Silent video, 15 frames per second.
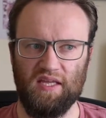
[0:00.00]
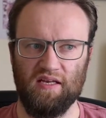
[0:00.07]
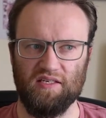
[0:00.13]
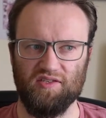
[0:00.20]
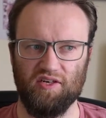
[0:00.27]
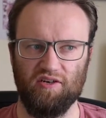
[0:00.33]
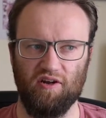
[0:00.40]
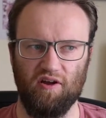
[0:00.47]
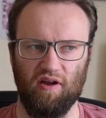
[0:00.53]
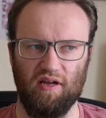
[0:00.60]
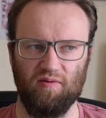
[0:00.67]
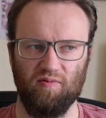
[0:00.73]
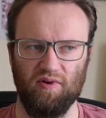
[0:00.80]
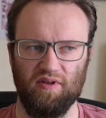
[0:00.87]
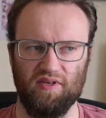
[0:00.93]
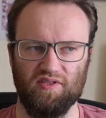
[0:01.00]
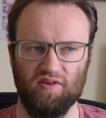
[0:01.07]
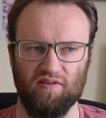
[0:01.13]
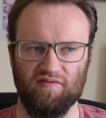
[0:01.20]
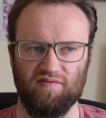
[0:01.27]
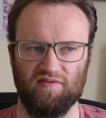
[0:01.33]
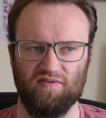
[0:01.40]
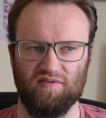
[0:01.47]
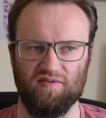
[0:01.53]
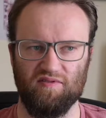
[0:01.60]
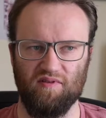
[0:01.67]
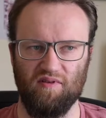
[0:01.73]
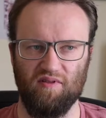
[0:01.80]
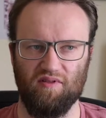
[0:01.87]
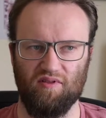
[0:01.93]
So, it really sort of,
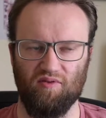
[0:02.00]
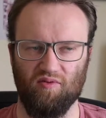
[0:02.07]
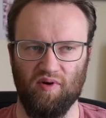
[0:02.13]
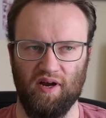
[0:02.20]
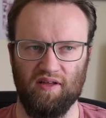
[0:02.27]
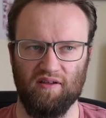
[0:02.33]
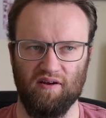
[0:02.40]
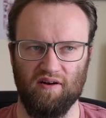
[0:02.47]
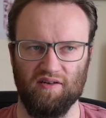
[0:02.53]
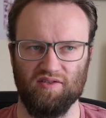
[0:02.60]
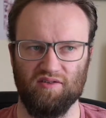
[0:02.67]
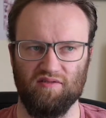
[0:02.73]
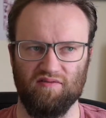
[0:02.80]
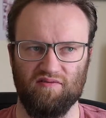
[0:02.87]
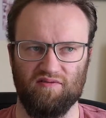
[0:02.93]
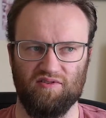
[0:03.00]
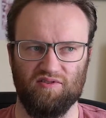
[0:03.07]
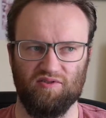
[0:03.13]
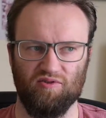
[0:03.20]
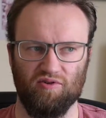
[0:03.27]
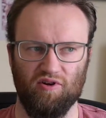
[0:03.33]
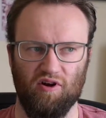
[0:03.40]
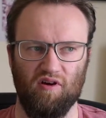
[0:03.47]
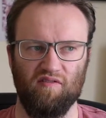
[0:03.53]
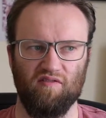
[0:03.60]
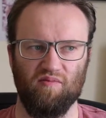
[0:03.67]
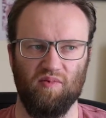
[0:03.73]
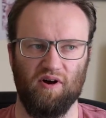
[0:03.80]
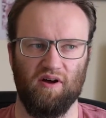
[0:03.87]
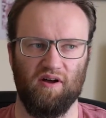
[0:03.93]
the way that I sort of took over
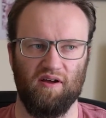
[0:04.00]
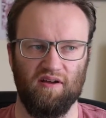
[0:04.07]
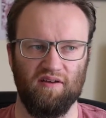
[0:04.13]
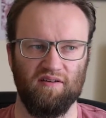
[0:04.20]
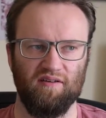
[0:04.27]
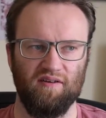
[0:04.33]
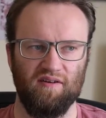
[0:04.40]
my